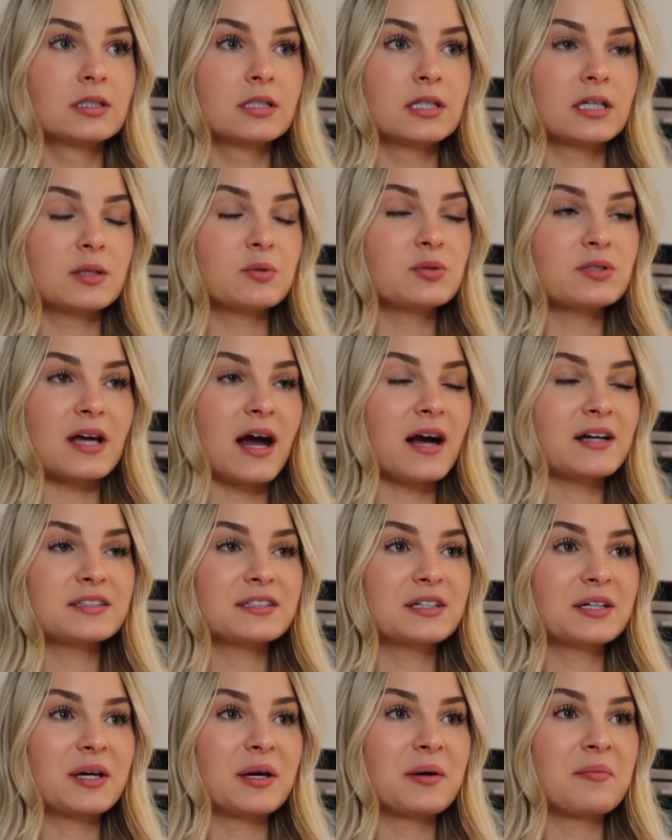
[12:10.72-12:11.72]
was
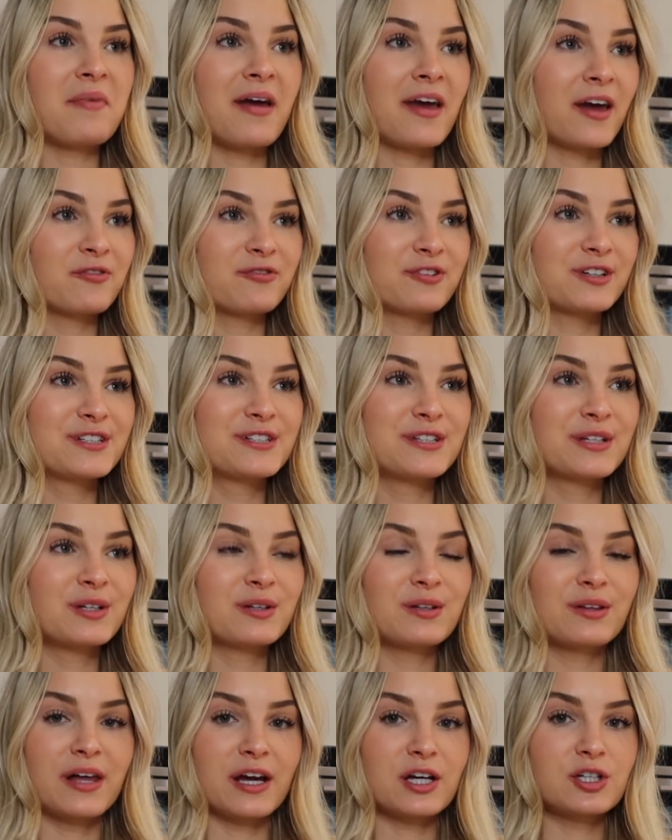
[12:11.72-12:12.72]
asking him every single
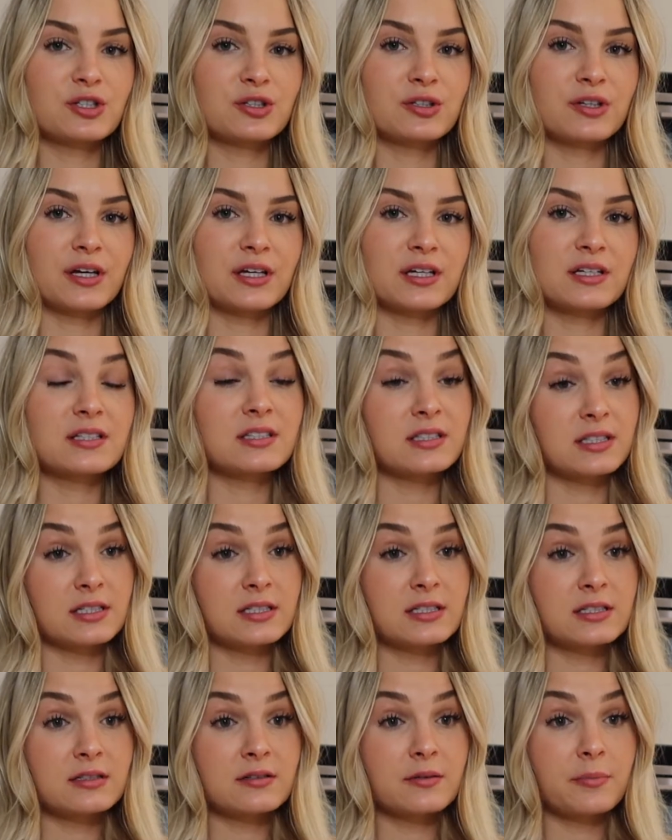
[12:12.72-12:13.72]
lecture, like, is
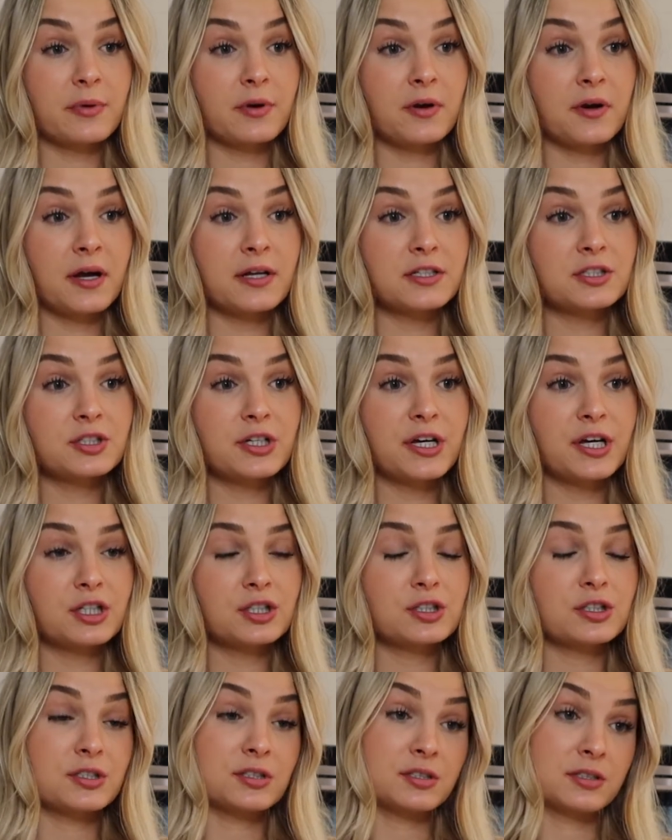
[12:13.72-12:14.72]
this the
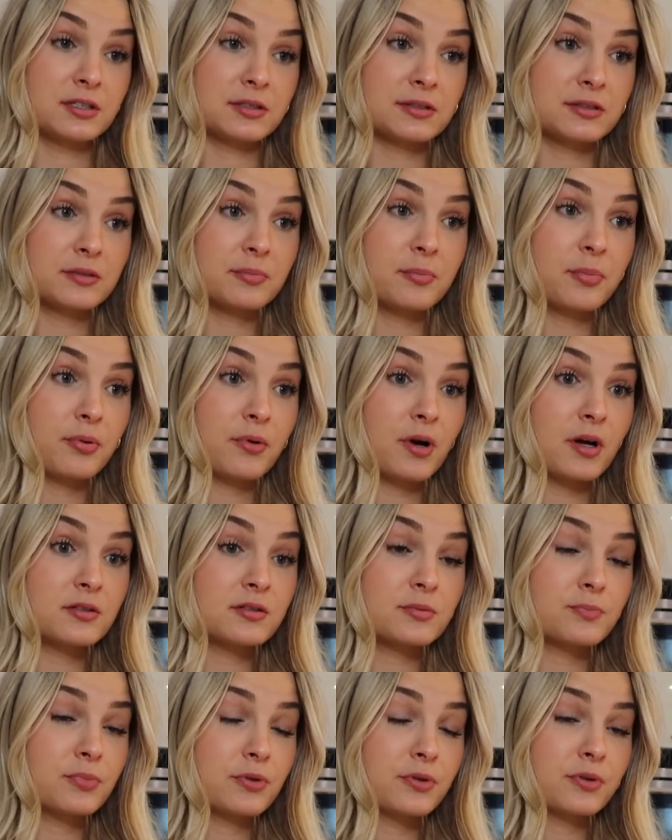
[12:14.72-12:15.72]
pronunciation, is this
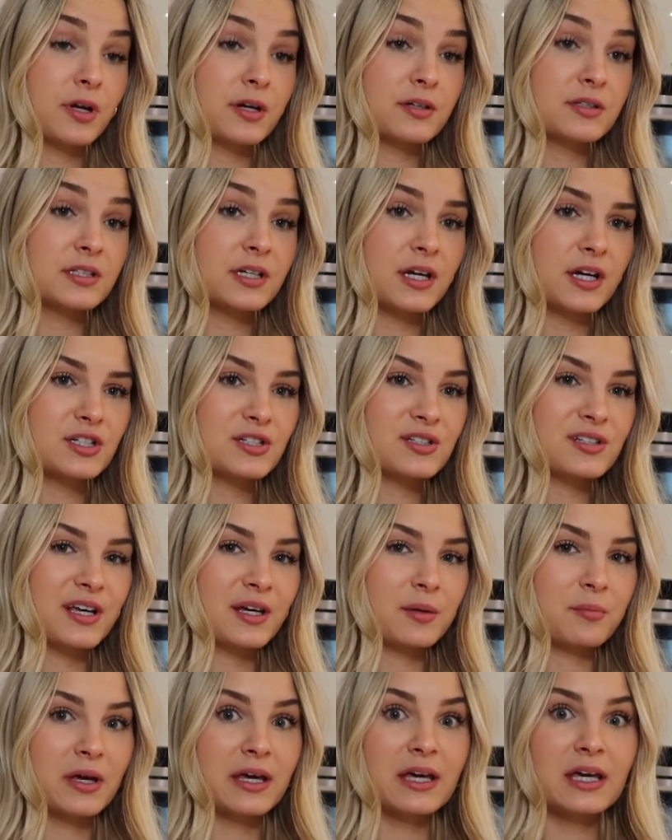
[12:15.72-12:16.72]
pronunciation, like
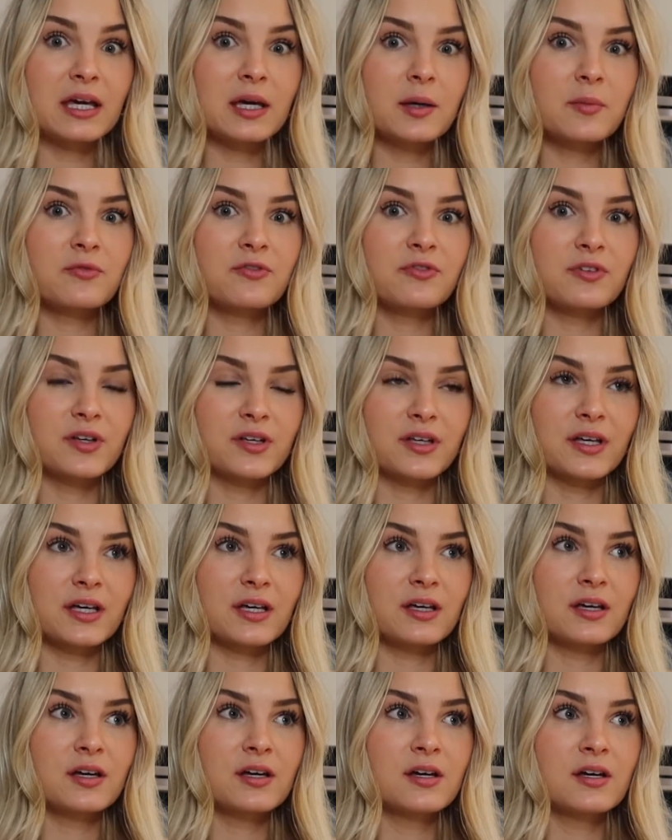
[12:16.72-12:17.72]
making him feel
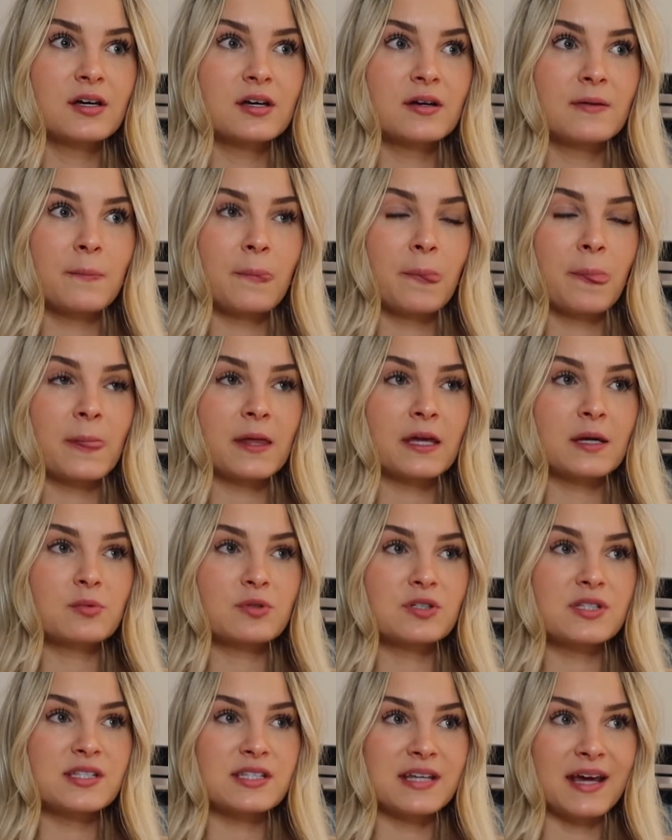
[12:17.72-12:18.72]
like he
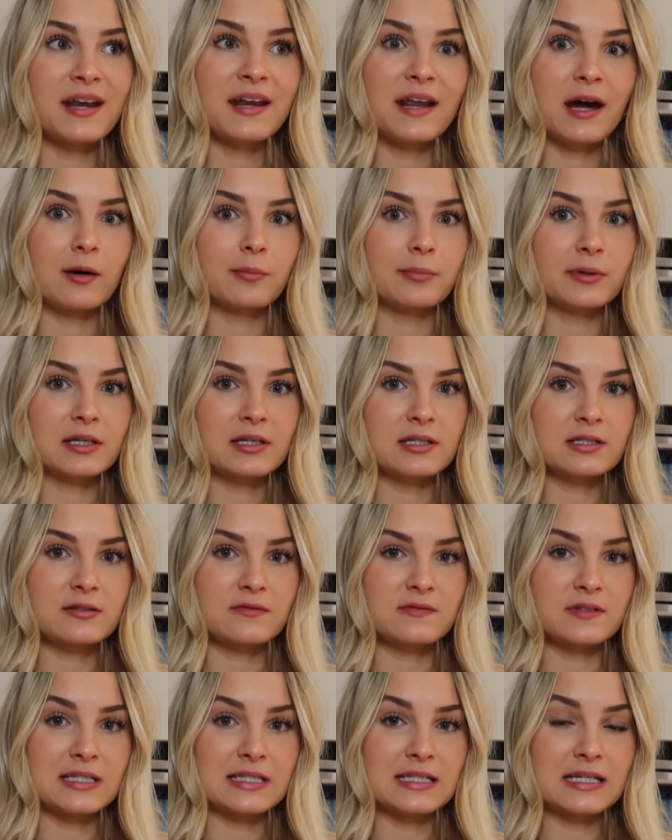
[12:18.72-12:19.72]
would stand out because of
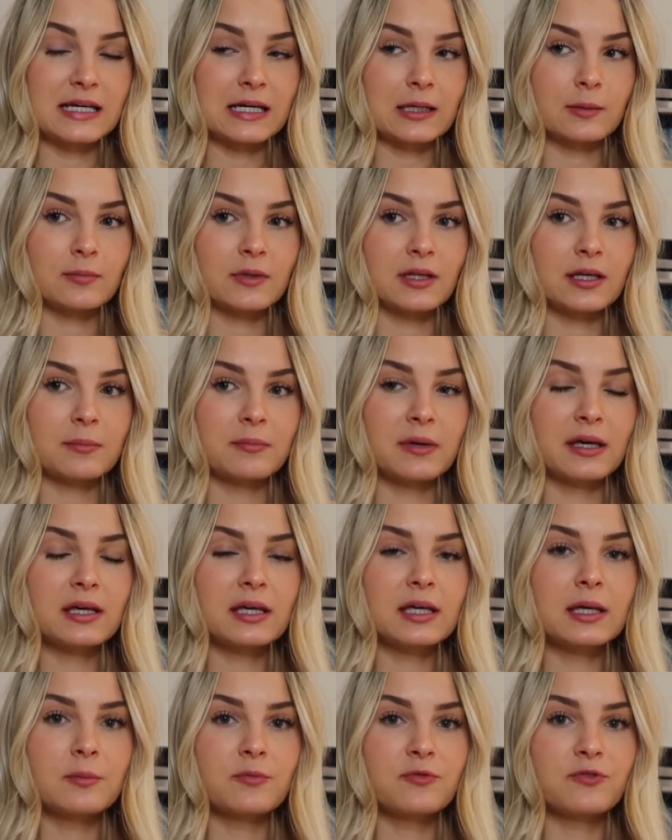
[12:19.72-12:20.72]
his name, like
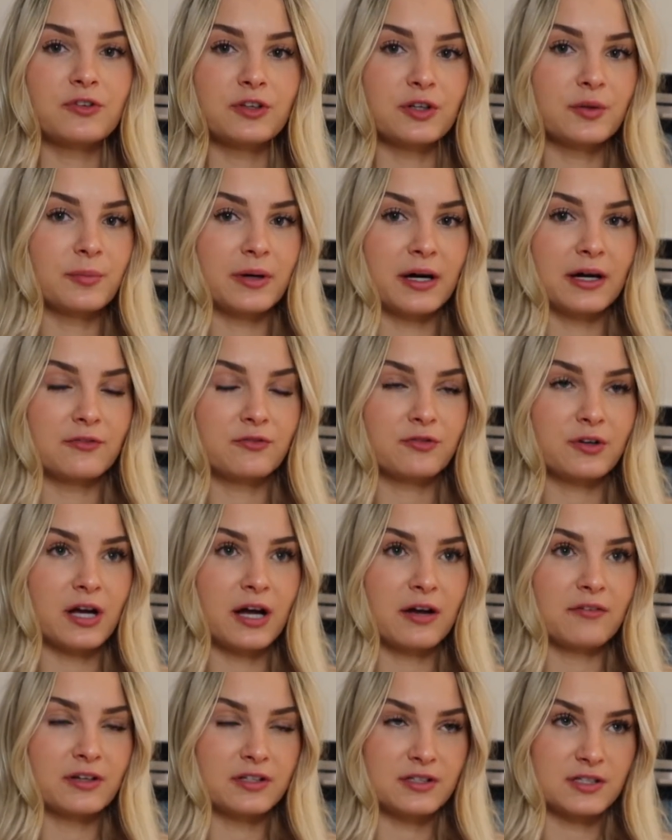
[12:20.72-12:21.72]
making him feel bad for
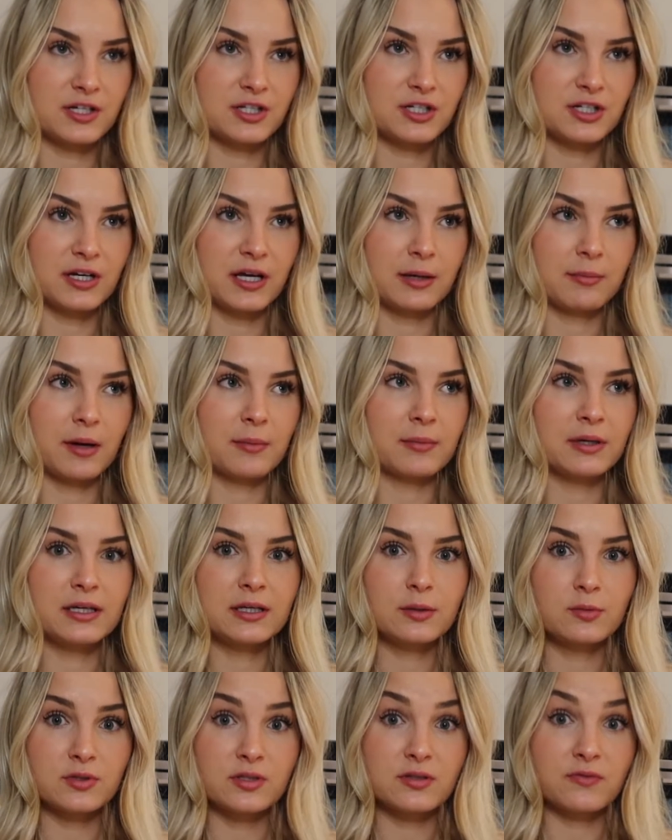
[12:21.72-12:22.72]
having such a name. I mean, he
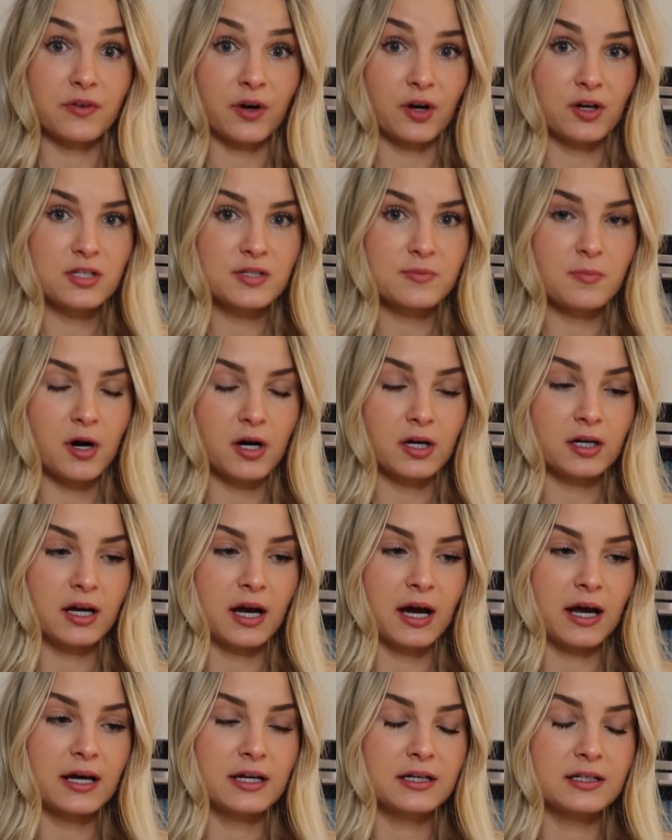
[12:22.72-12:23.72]
was a very smart
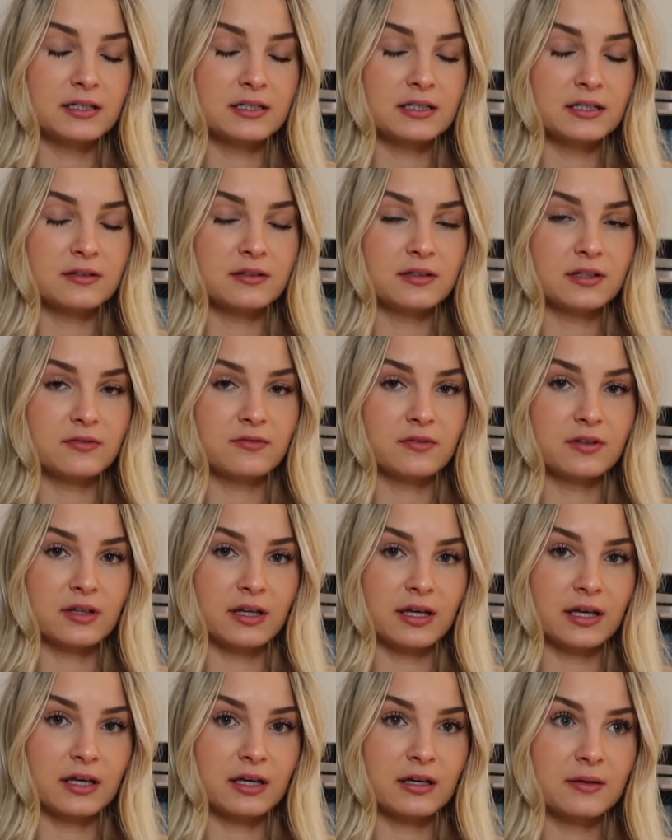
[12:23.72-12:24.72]
guy and he didn't even
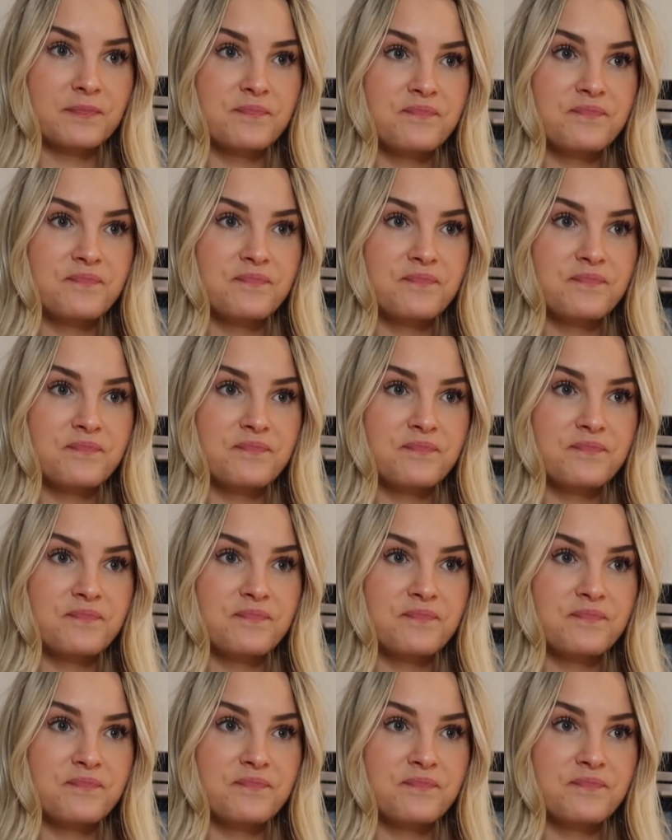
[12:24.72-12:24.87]
like